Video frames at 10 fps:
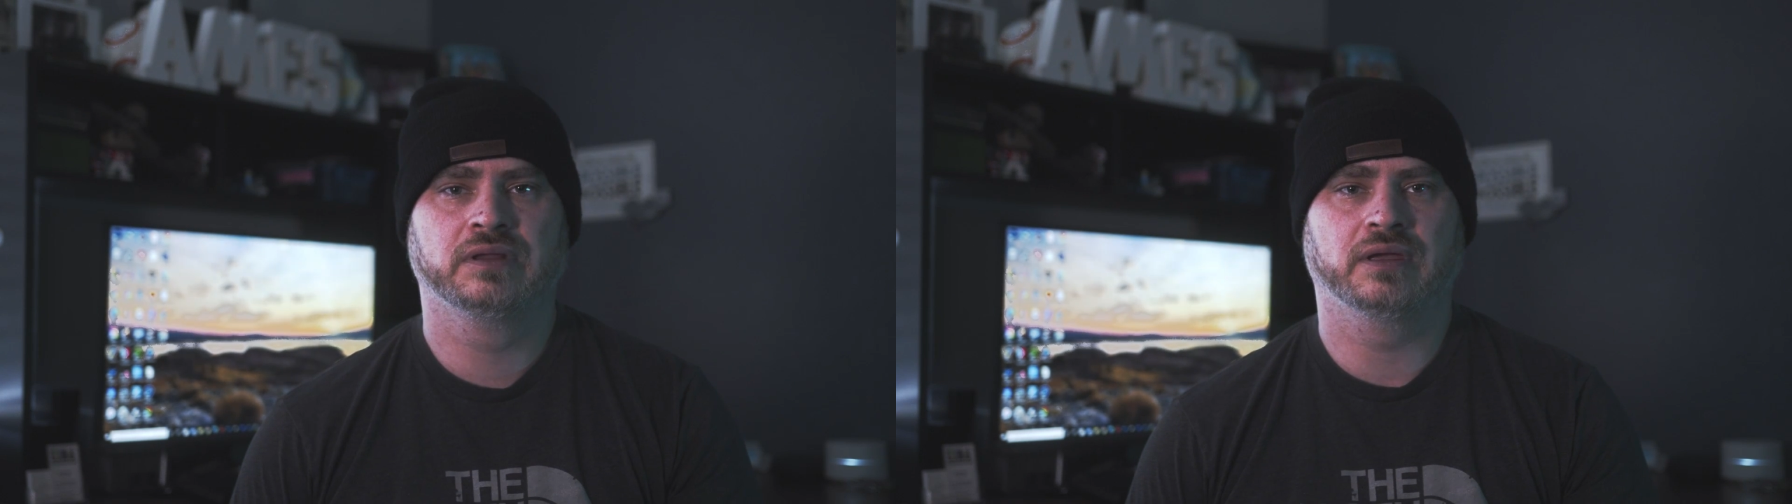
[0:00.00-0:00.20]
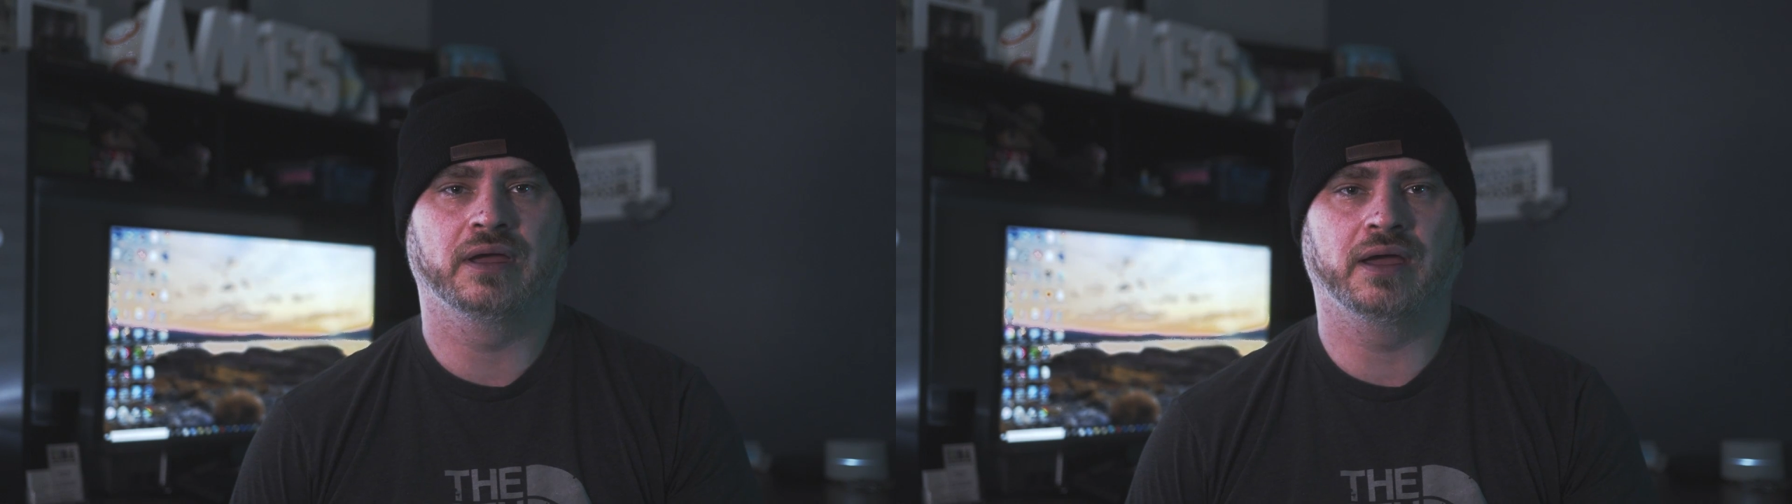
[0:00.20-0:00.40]

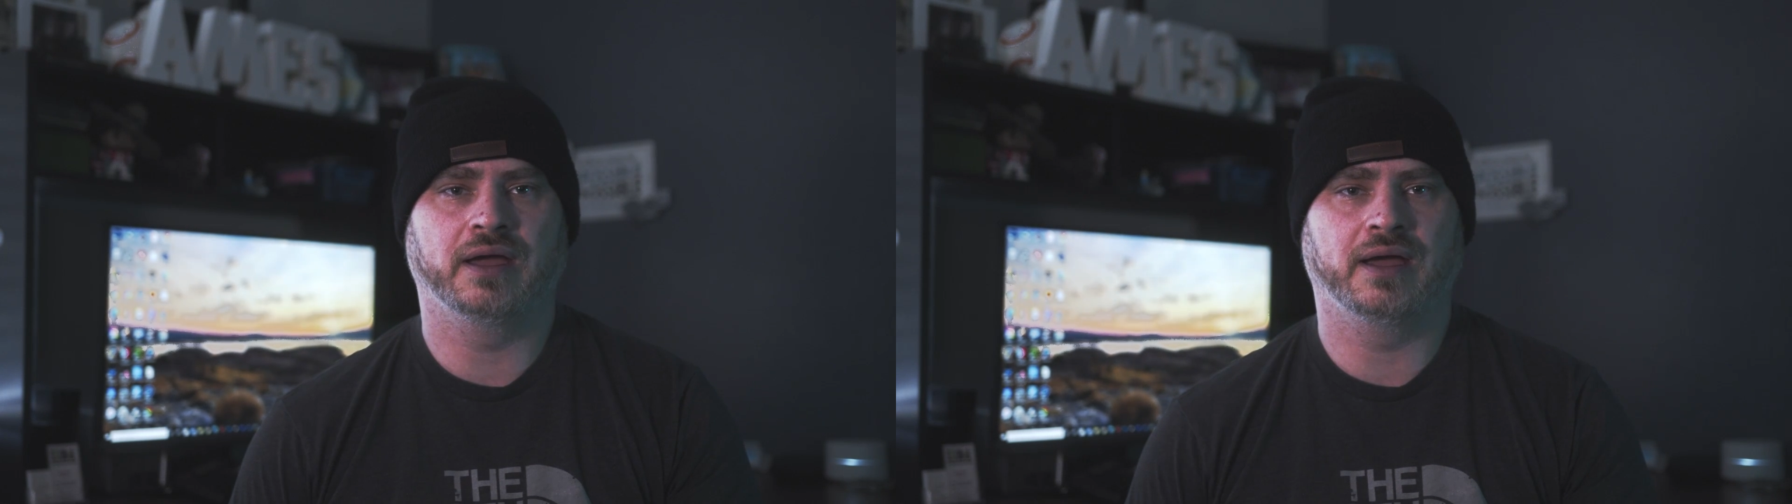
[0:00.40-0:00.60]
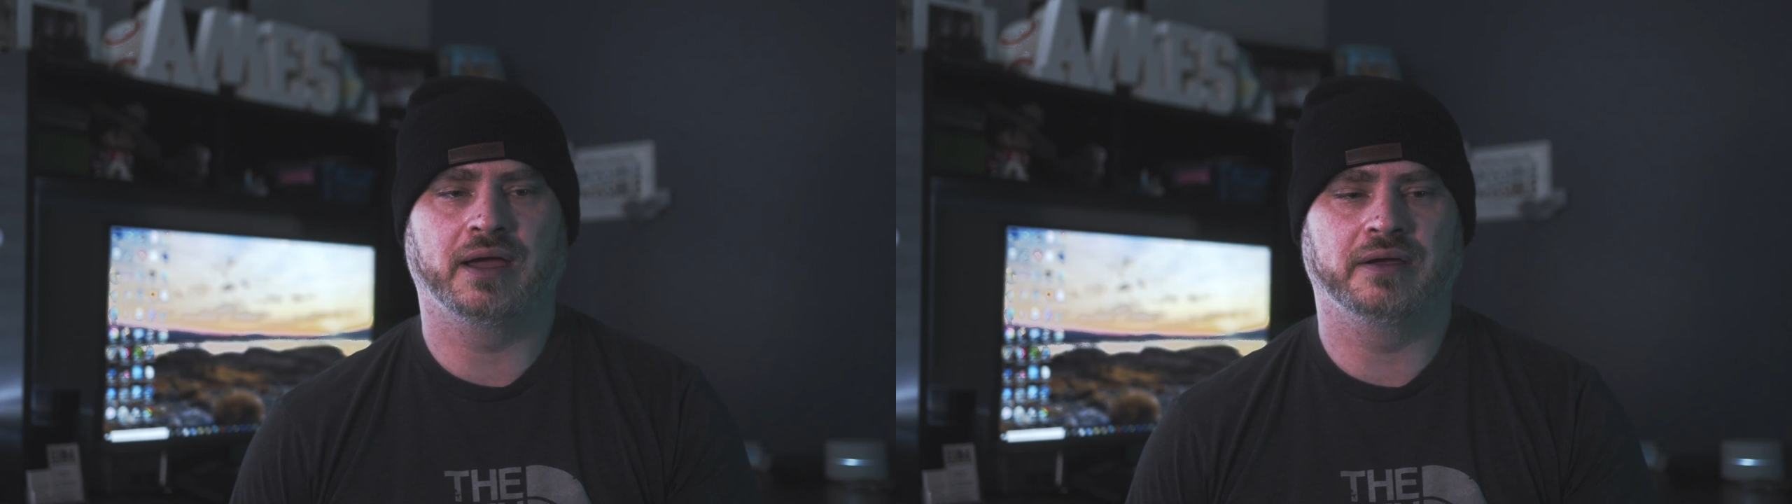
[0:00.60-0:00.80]

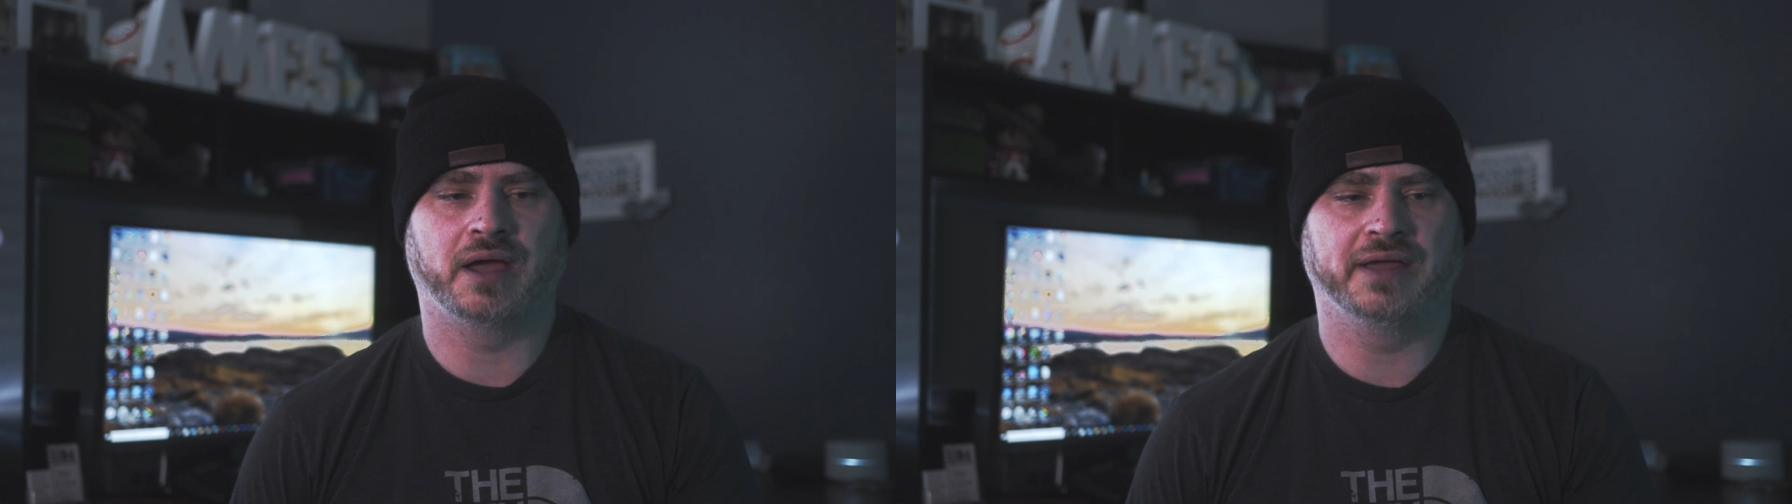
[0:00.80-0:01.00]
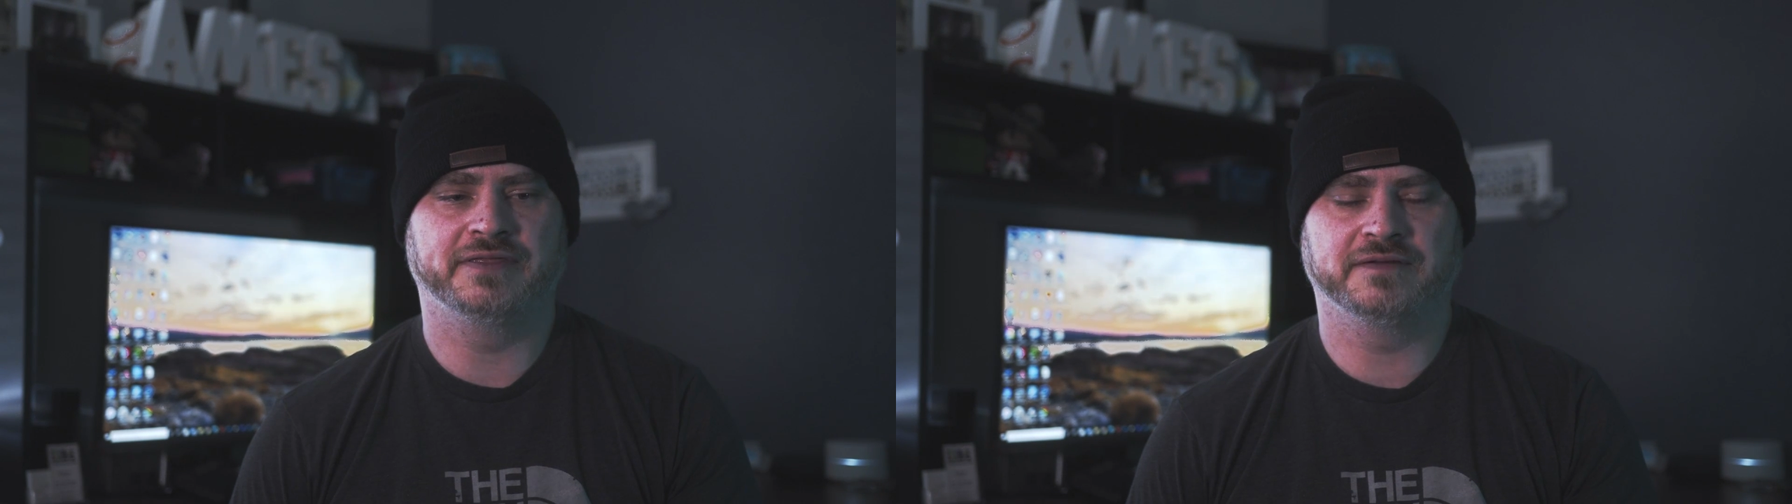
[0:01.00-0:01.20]

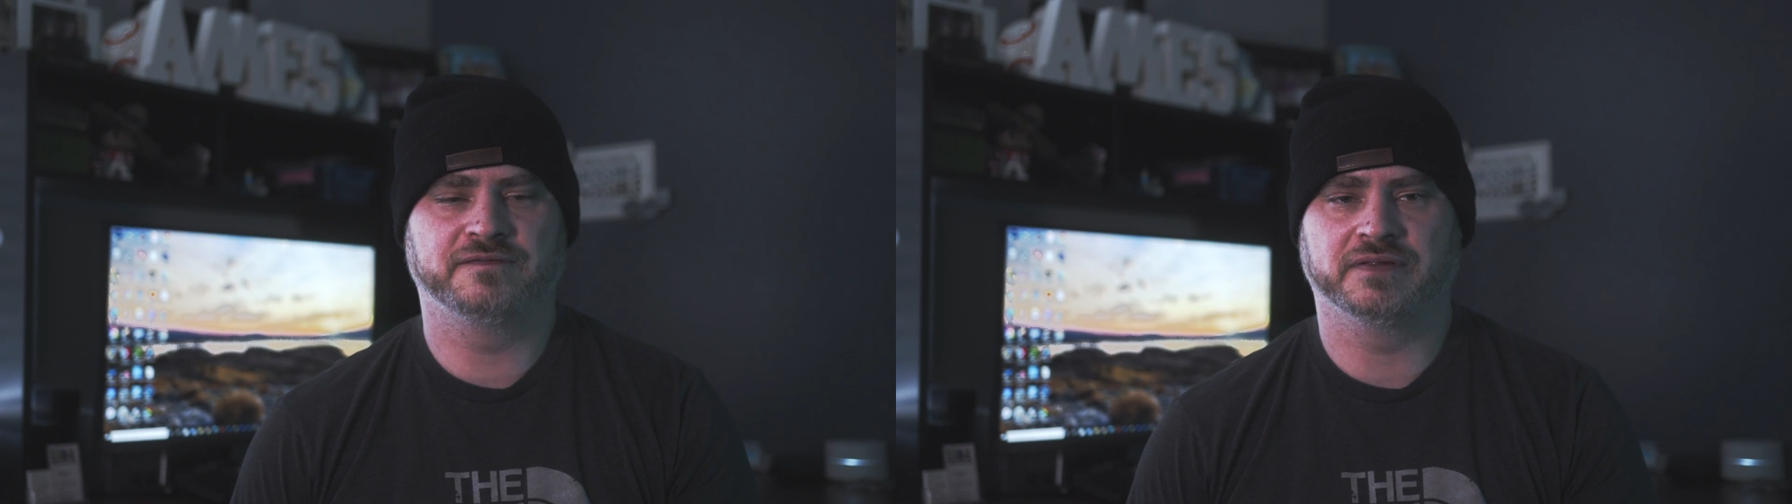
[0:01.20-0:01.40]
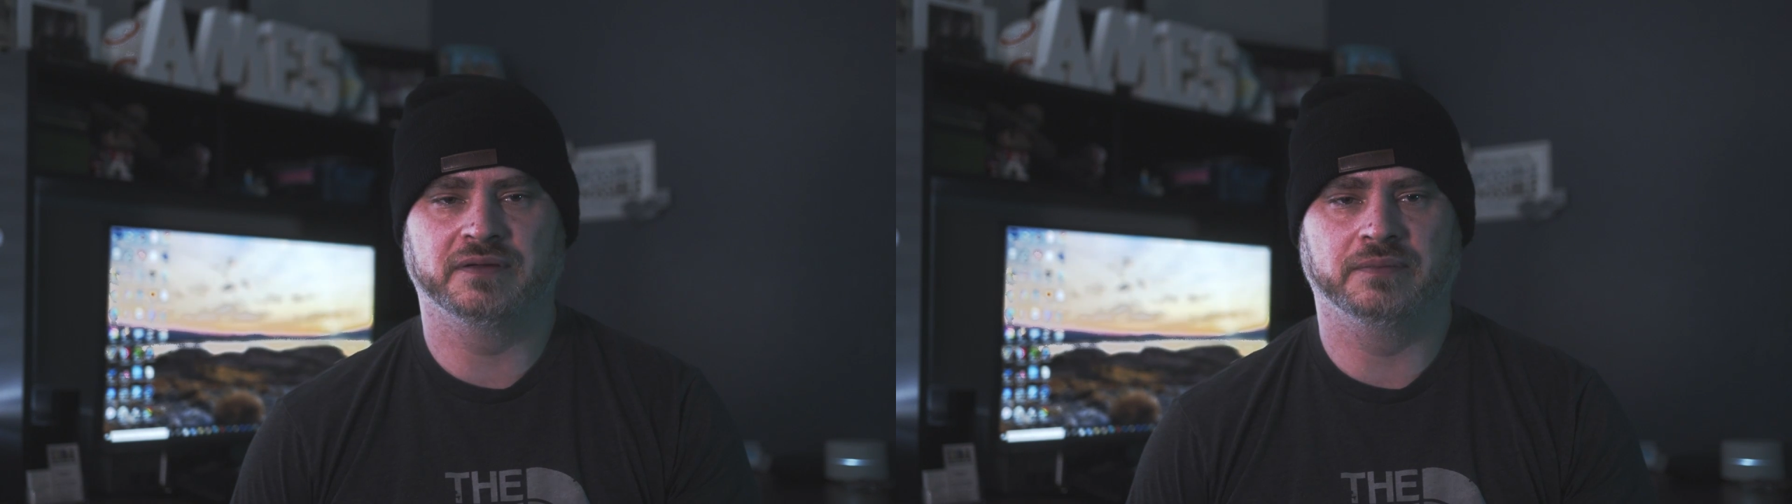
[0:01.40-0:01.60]
I think
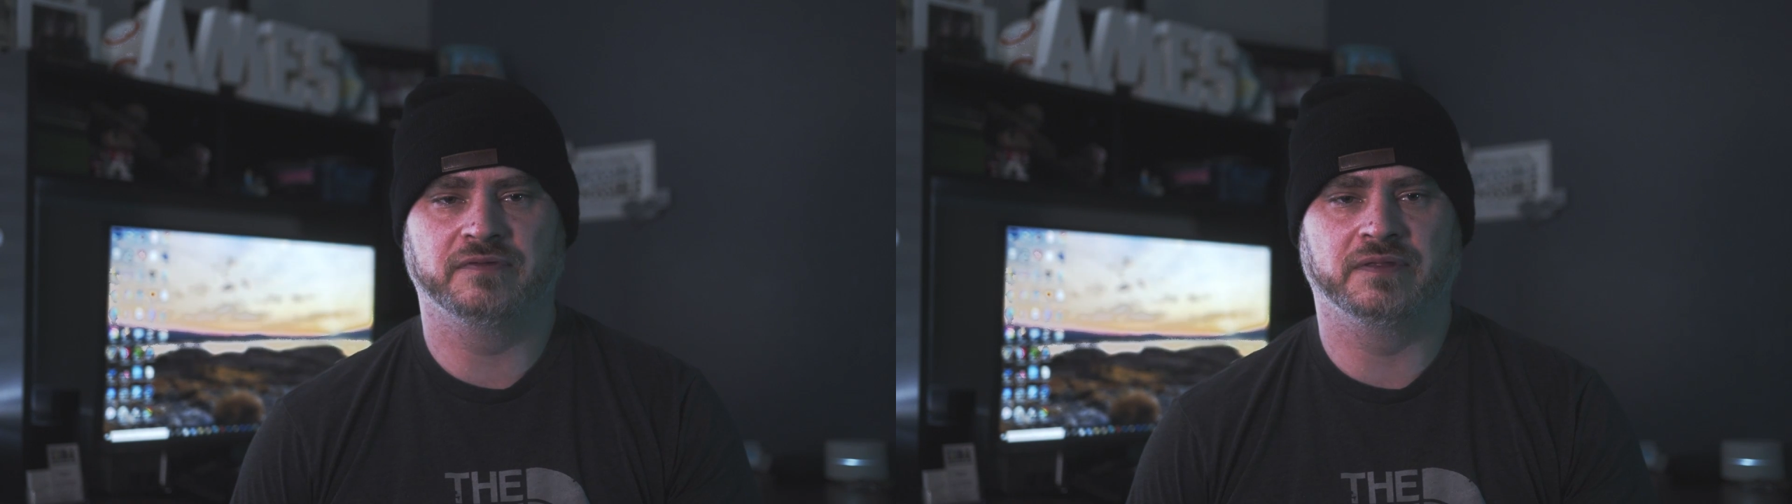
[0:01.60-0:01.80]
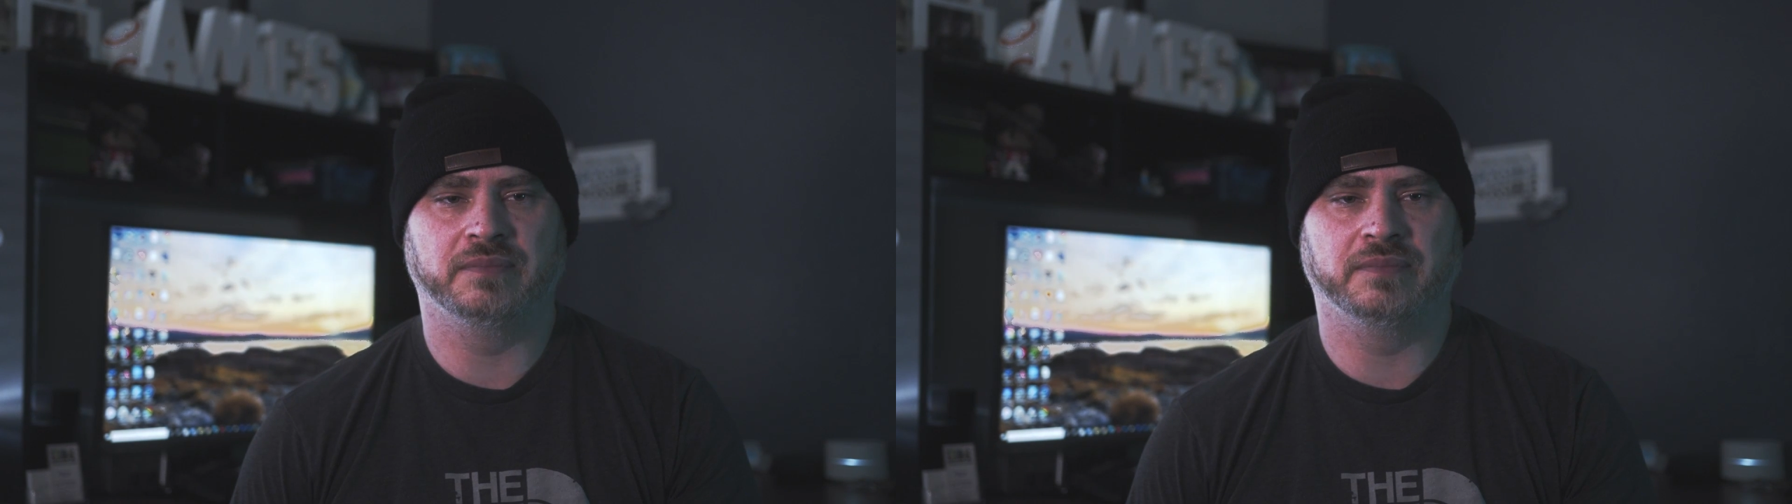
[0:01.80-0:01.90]
for the